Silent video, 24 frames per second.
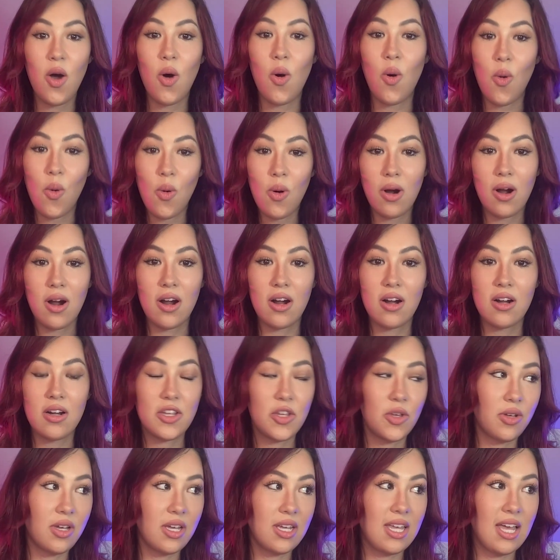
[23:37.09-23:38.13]
Or
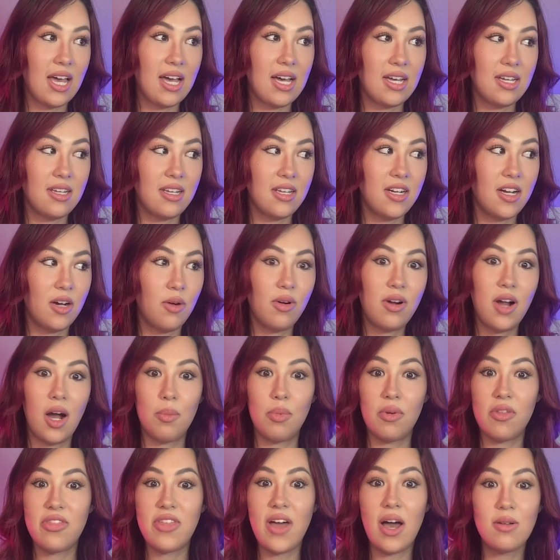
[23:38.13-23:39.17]
you could get, a
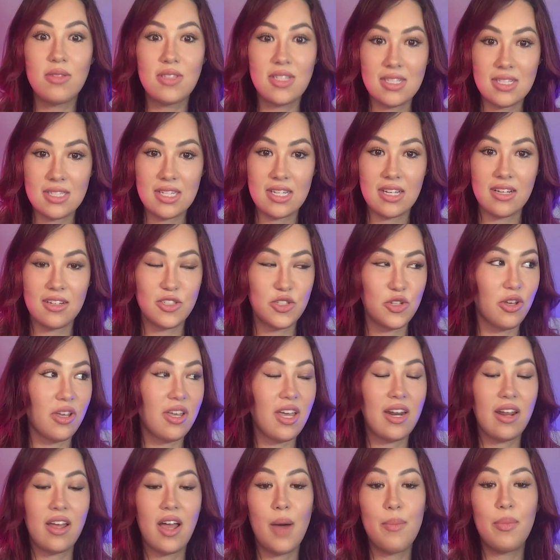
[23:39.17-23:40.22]
couple thousand sales, you
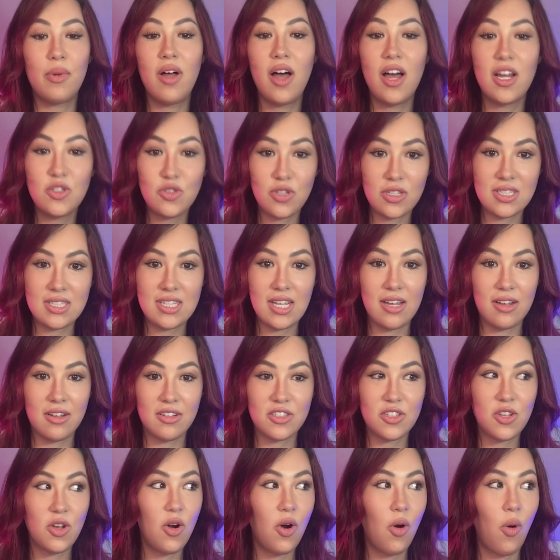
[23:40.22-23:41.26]
get a couple hundred
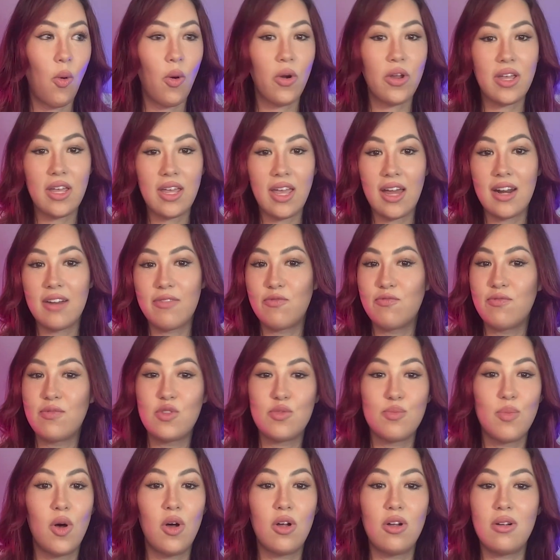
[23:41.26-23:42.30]
sales, or you could get a
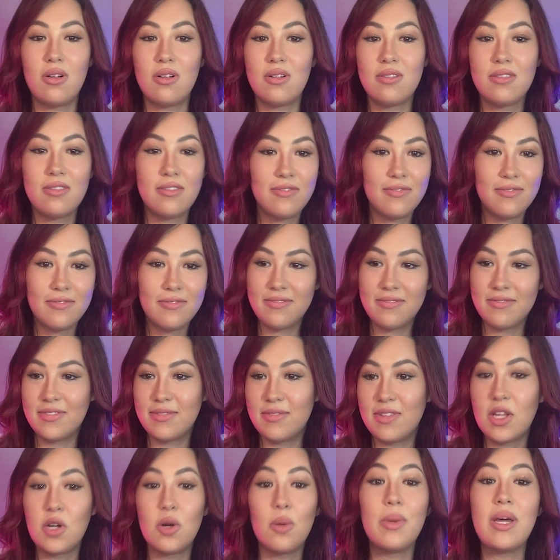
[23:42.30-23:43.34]
small
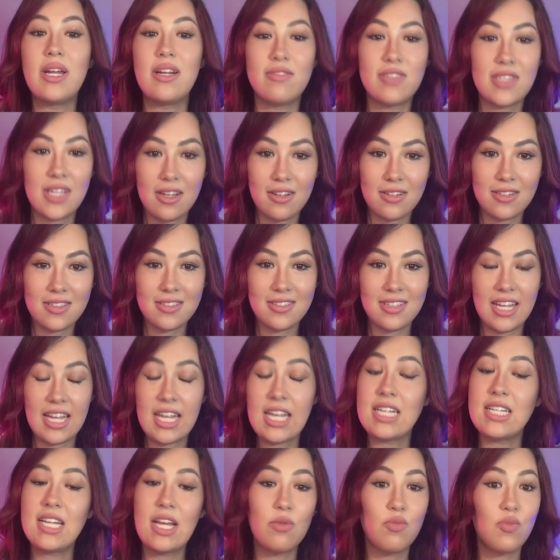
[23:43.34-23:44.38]
little bit of sales. Like
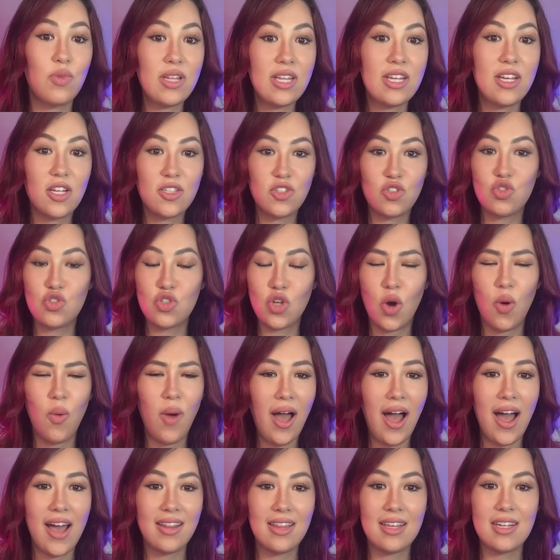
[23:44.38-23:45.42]
it really so
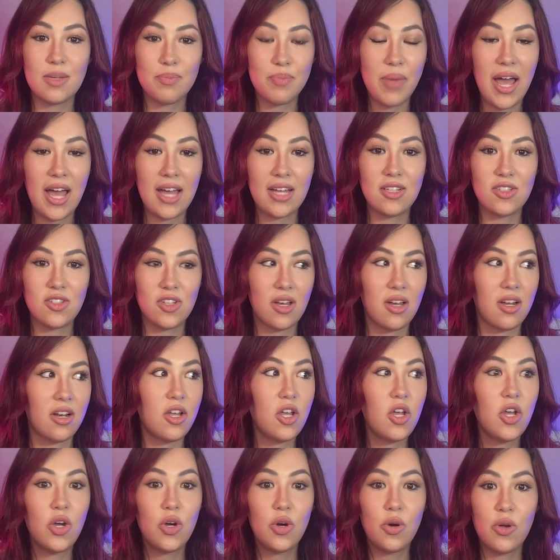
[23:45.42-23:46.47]
highly depends on
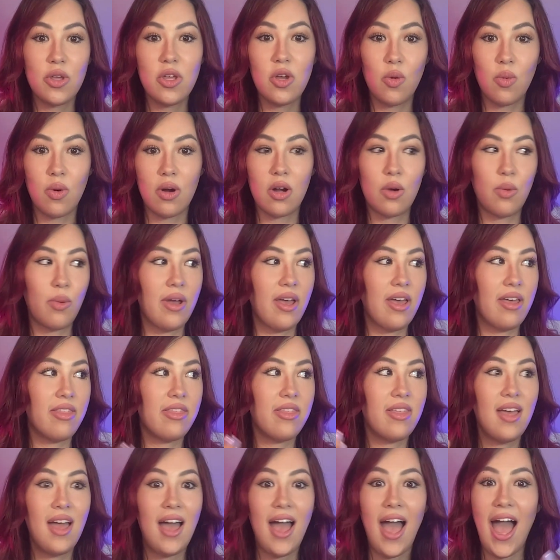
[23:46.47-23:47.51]
who you work
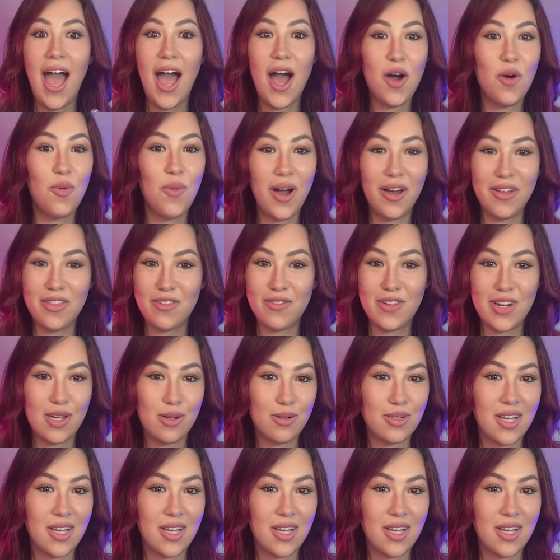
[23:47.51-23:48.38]
with, how well the video